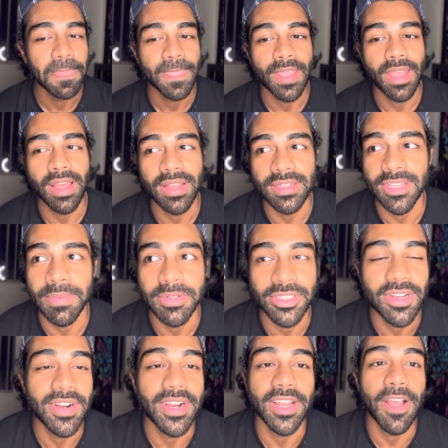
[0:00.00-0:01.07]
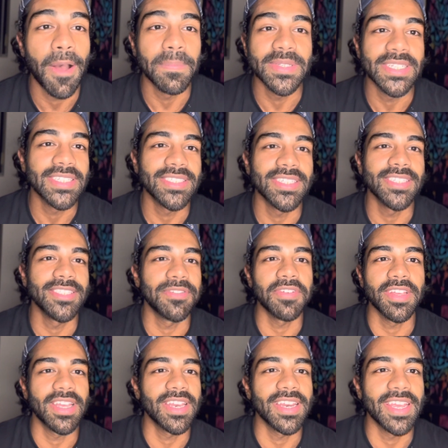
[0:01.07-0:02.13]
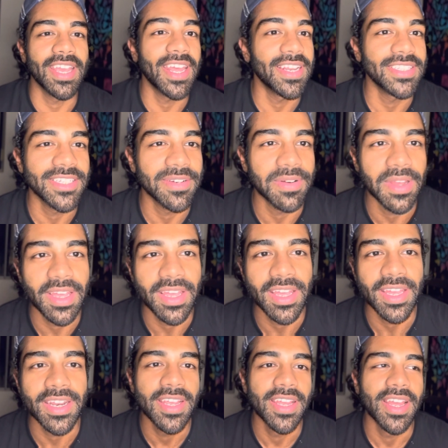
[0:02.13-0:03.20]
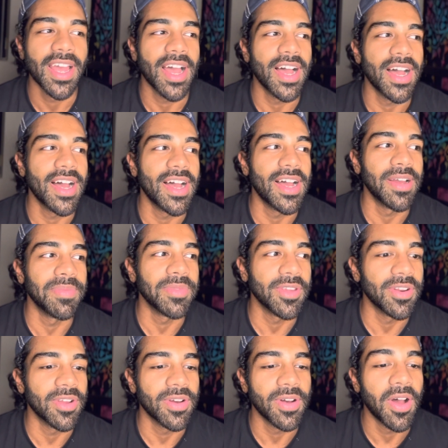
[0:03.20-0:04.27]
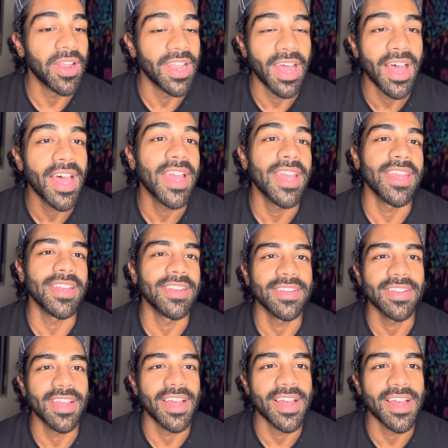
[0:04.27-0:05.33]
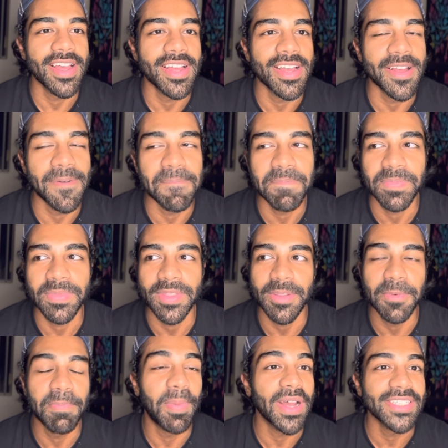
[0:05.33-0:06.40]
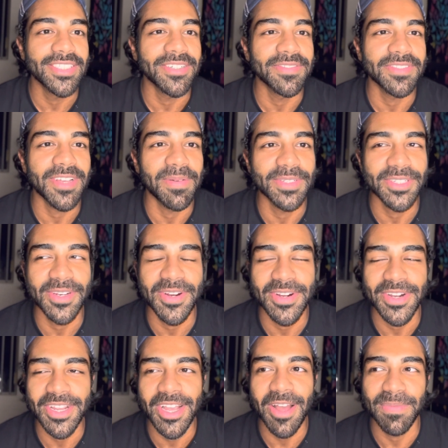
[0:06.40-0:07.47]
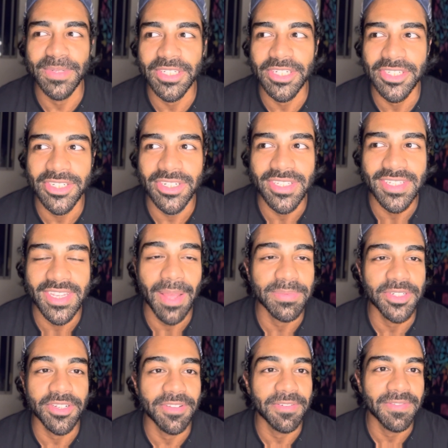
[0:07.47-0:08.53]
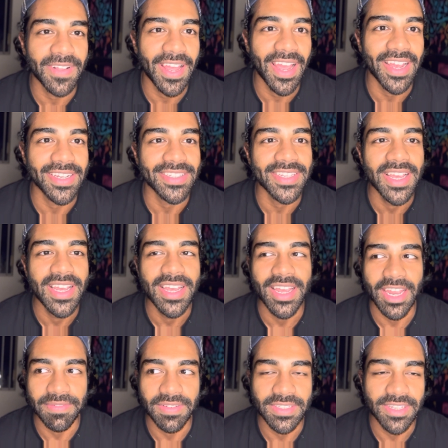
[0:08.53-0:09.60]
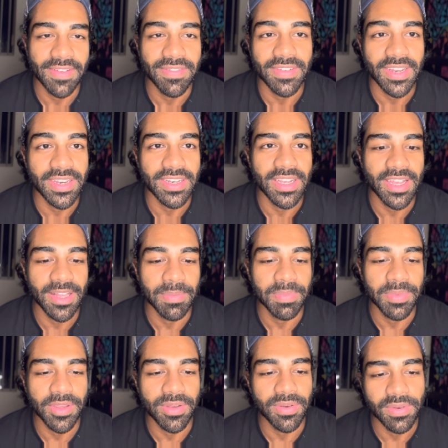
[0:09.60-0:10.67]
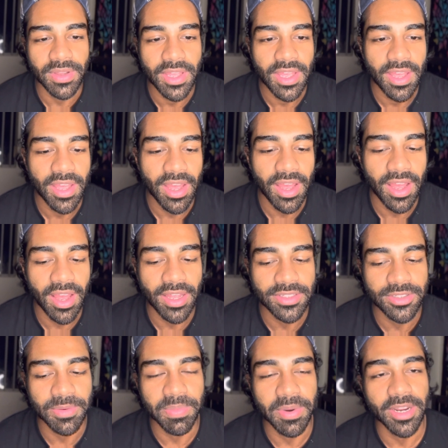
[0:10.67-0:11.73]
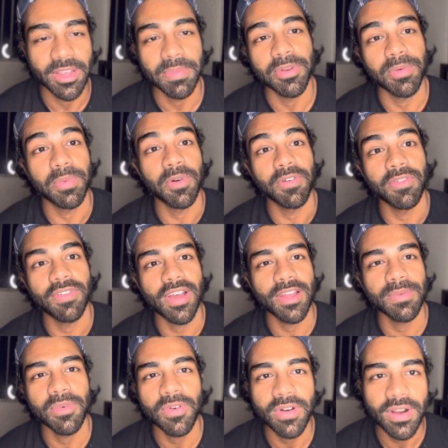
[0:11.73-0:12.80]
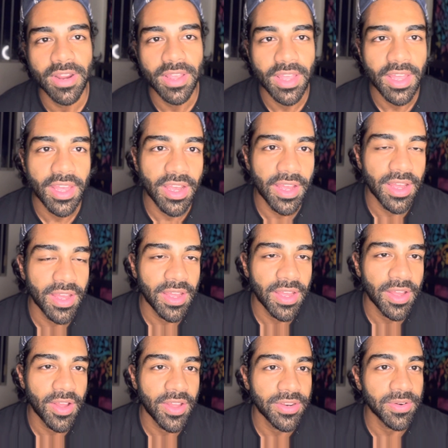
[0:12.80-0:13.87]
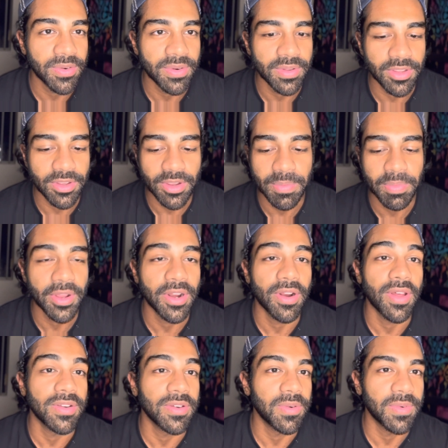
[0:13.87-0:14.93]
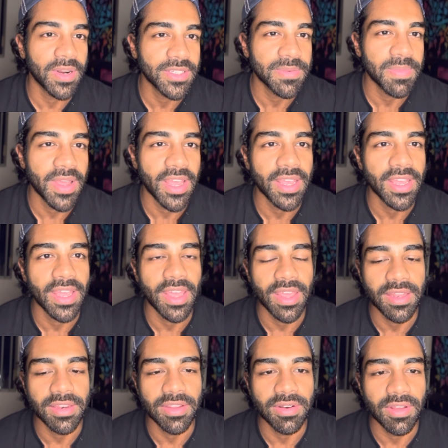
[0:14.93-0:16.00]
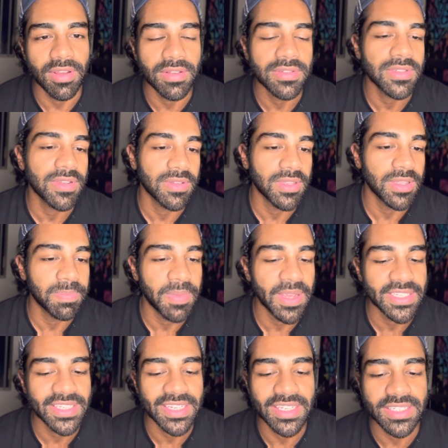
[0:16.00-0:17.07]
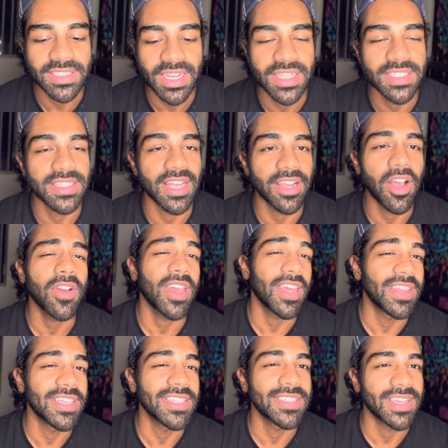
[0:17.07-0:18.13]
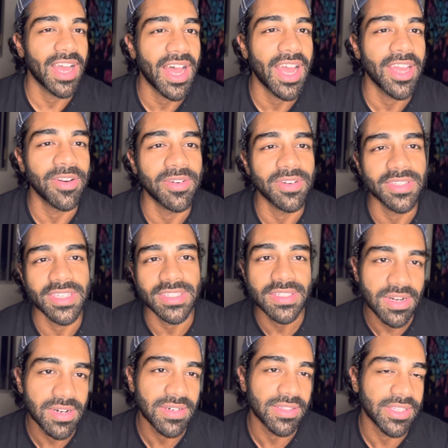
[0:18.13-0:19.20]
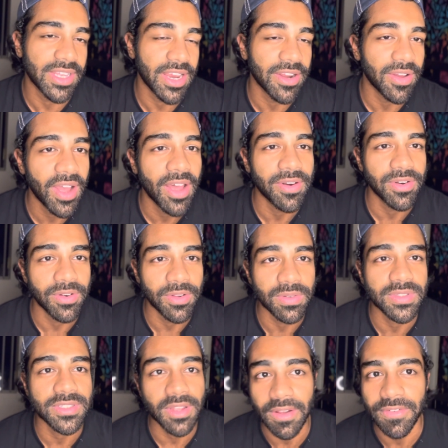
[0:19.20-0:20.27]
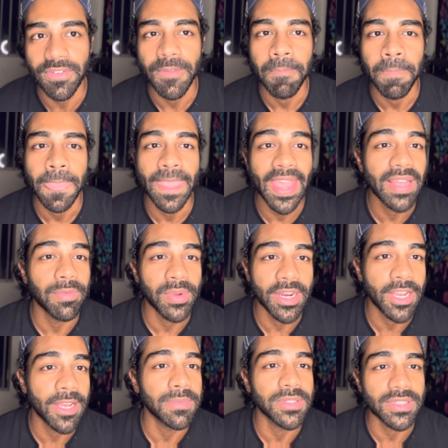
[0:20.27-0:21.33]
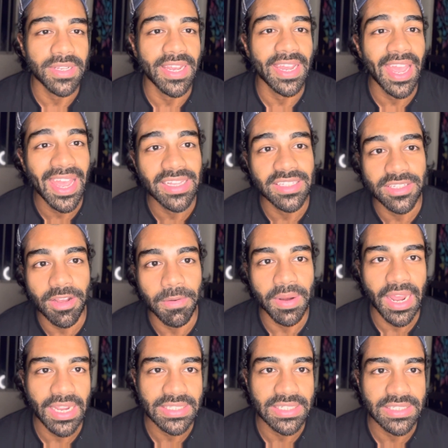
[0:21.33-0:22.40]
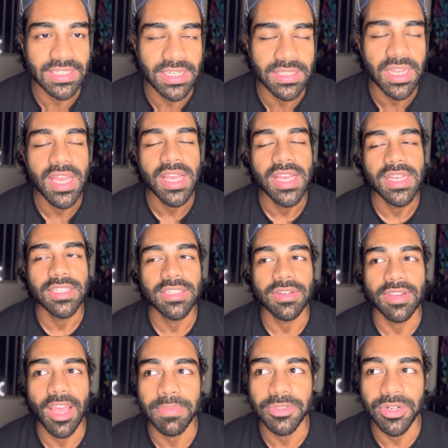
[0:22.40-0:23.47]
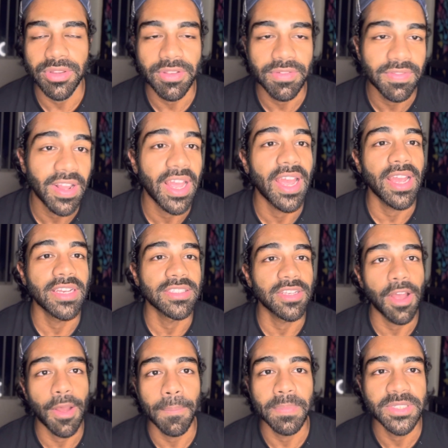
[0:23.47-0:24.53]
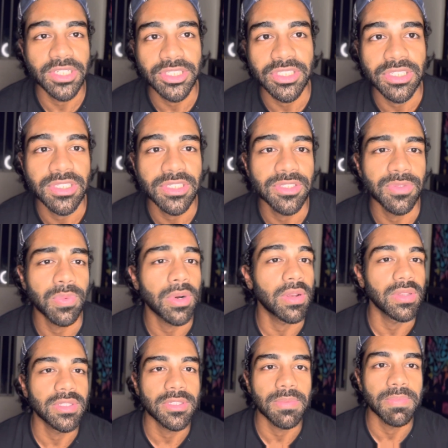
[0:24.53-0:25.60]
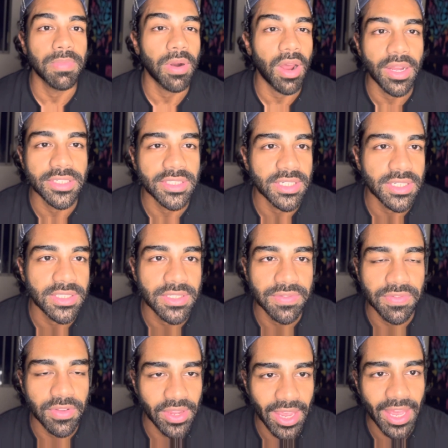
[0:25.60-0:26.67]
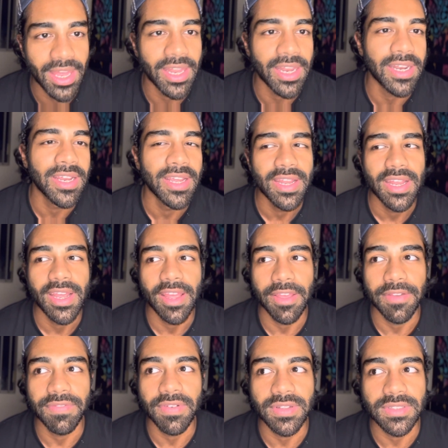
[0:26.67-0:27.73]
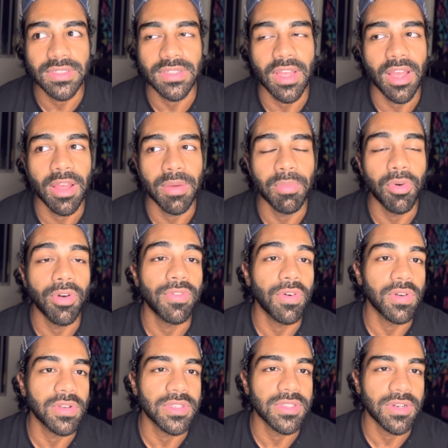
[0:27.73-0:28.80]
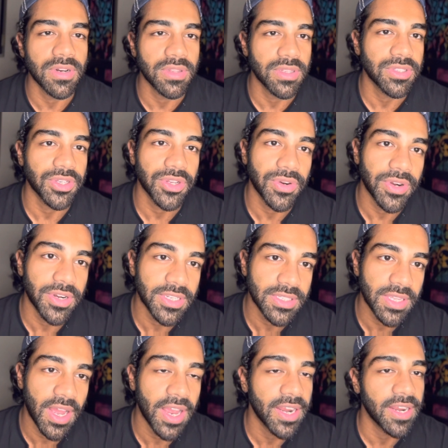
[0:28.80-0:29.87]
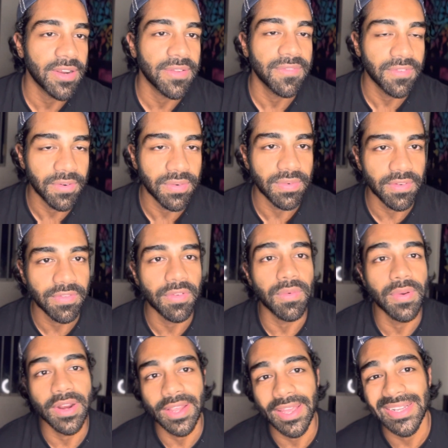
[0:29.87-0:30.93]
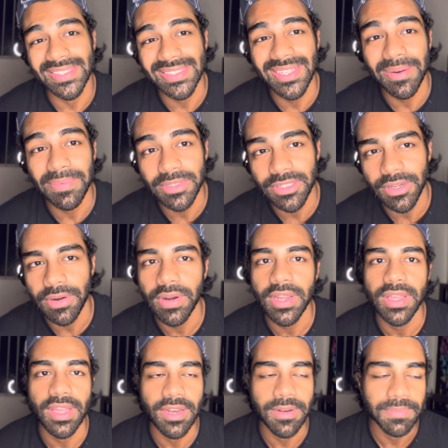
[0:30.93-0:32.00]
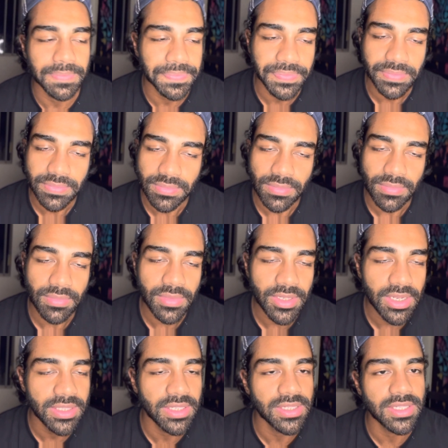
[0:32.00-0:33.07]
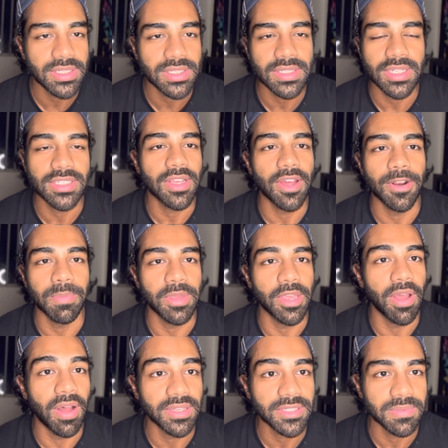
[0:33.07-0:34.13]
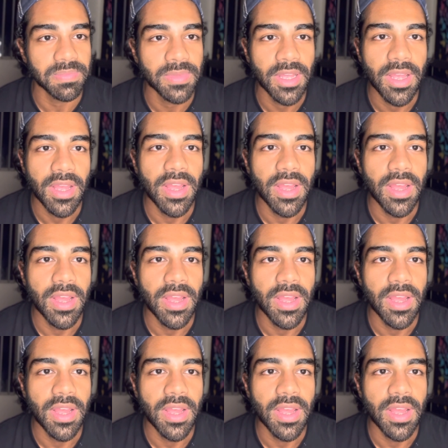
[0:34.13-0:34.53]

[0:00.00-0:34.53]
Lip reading: cybersecurity competitions. If you can get into it, online, there are a bunch of cybersecurity competitions. Capture the flags. It will definitely help you to bring up your profile more. You can put it on your resume, and so it basically tells like, okay, this guy or this girl, they know how to do stuff, and when it comes to like hands-on practices. So capture the flags, competitions, work on some projects if you can, if it's more focused on the security side. And if you want to get into cybersecurity, then that's gonna be awesome.